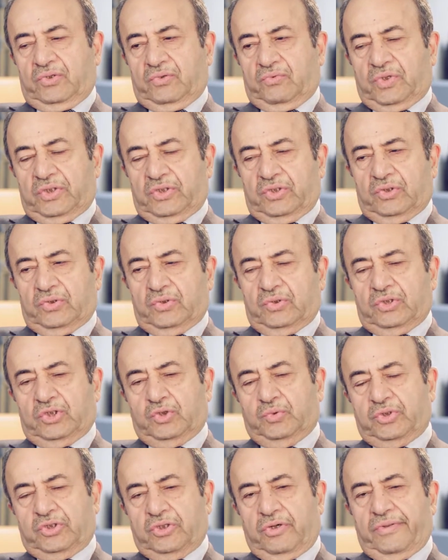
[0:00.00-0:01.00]
When you
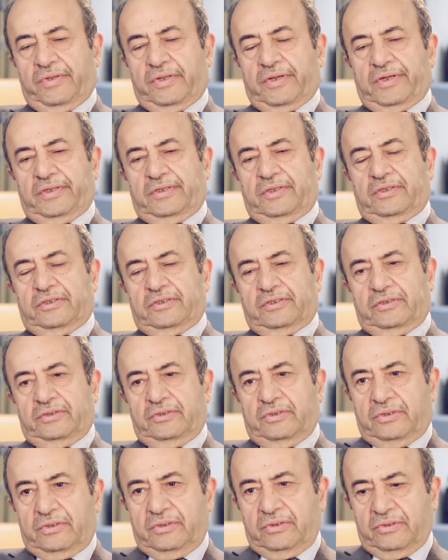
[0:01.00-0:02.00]
switch on the radiators,
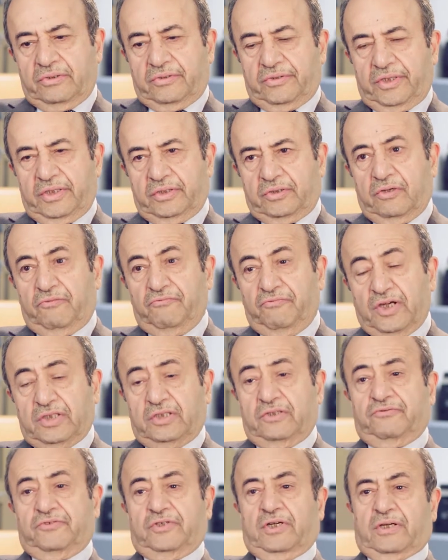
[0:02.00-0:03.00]
you create
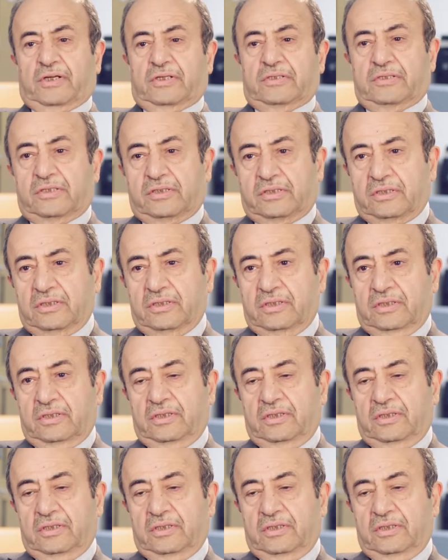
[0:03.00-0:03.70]
convective currents,